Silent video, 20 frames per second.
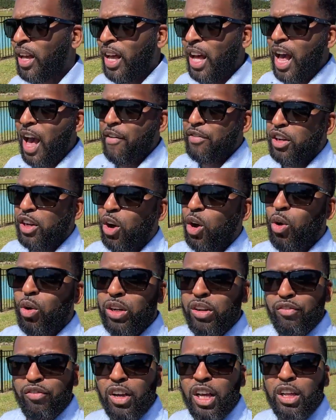after the whole
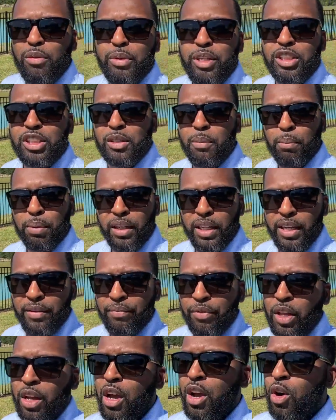development is complete,
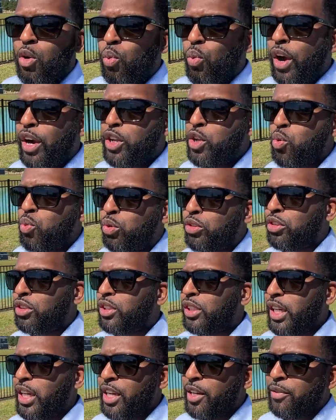where you will
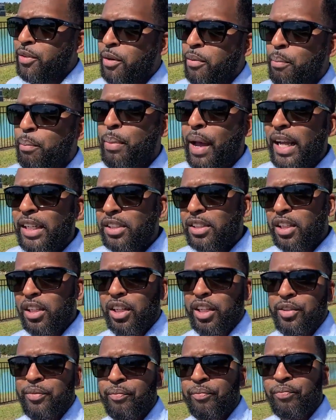see
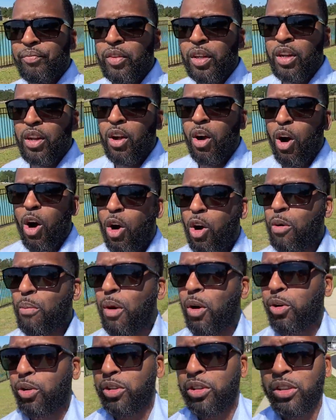basically
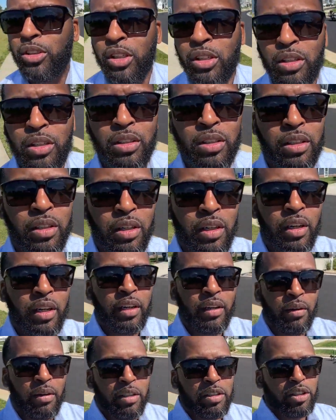homeowners
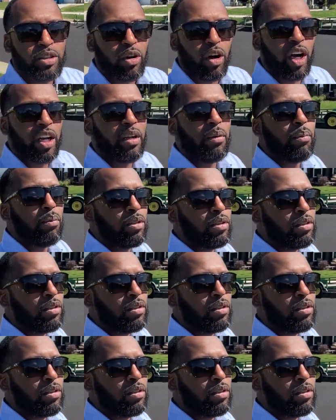start to